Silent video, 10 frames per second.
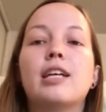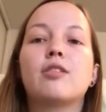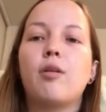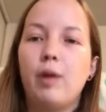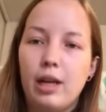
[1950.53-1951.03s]

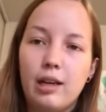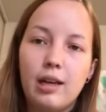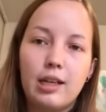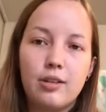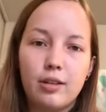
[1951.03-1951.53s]
So I went in
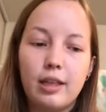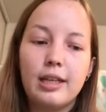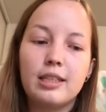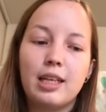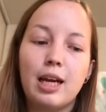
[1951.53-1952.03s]
and I took the
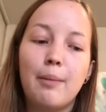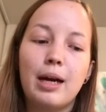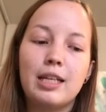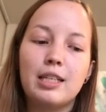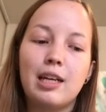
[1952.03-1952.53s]
exam.
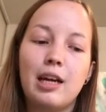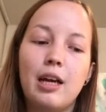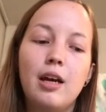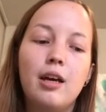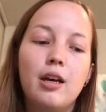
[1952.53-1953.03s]
I'd
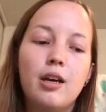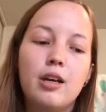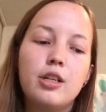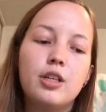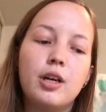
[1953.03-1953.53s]
say
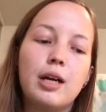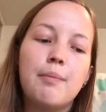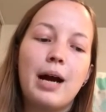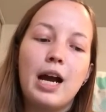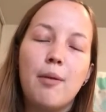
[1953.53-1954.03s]

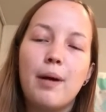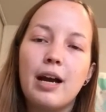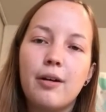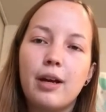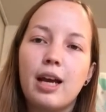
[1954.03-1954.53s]
during
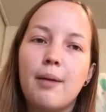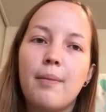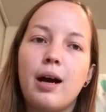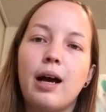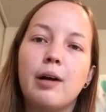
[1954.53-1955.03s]

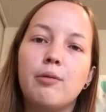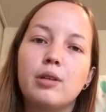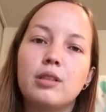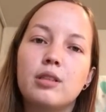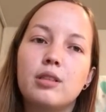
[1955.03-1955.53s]
biochem, I
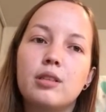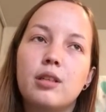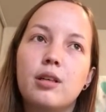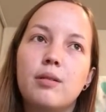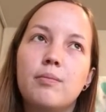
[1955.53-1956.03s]
was
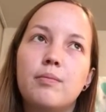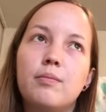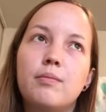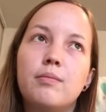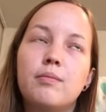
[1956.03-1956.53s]

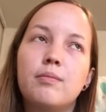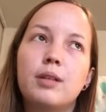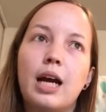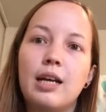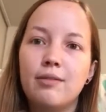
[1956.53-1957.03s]

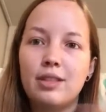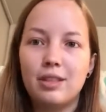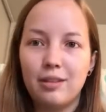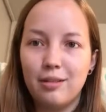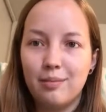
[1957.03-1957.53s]
kind of
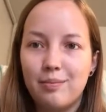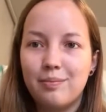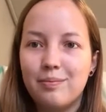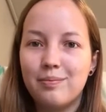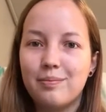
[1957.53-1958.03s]
still
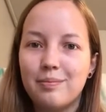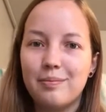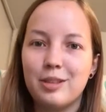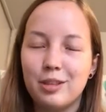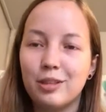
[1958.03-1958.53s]

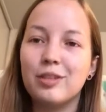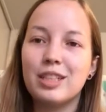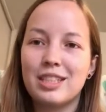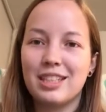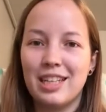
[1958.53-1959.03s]

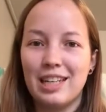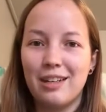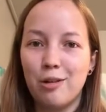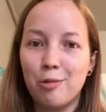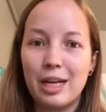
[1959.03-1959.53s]
nervous
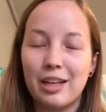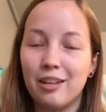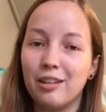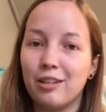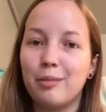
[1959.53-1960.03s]
and awake
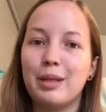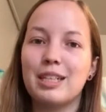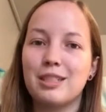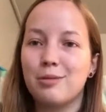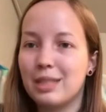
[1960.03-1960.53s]
and alert
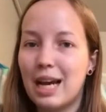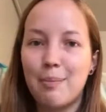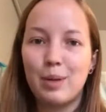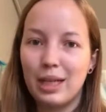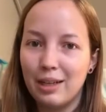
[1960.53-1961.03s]
because it was
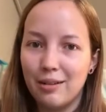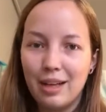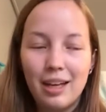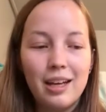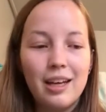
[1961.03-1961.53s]
happening.